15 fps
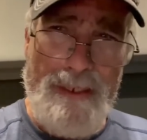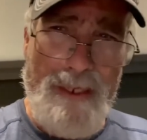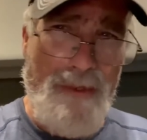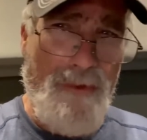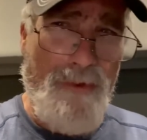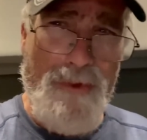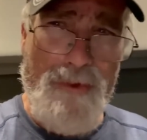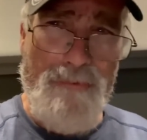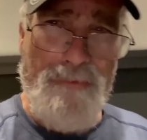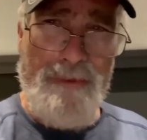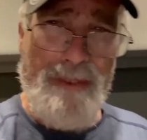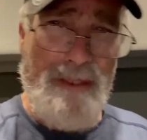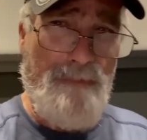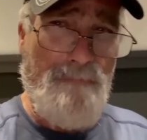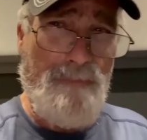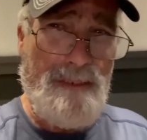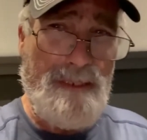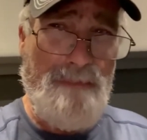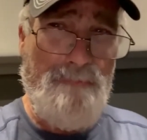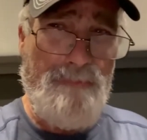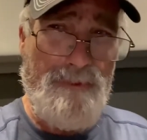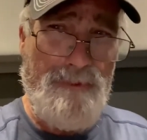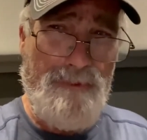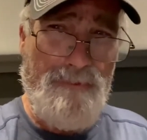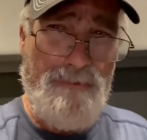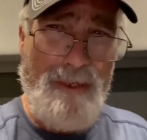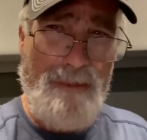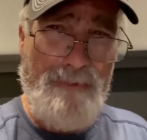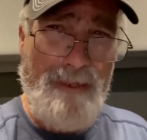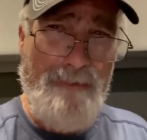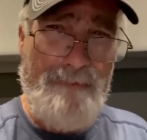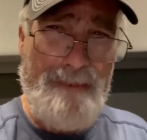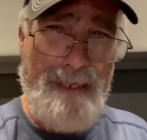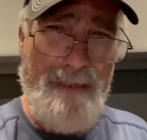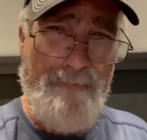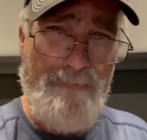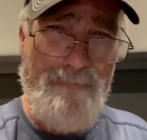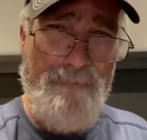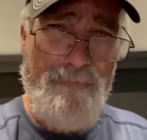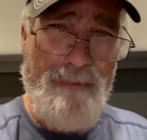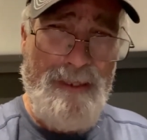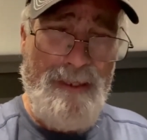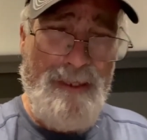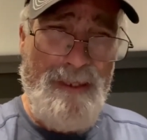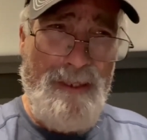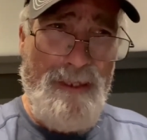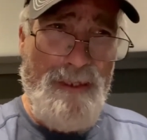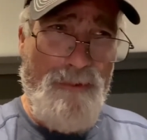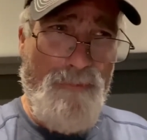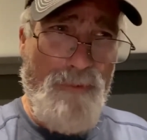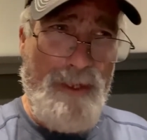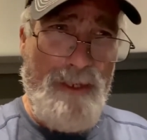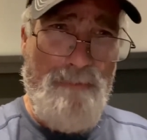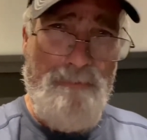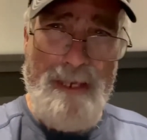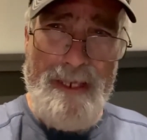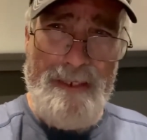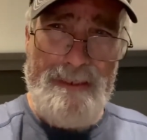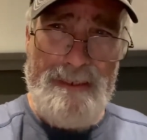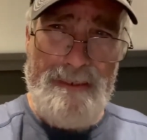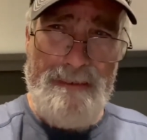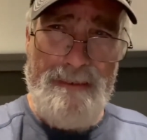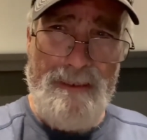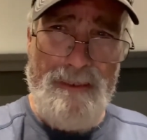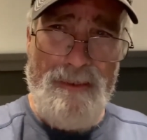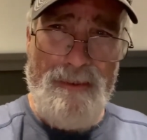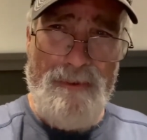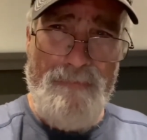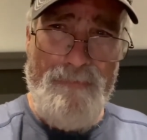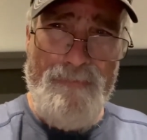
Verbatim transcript: I don't know. Some truck drivers have weird pets, you know.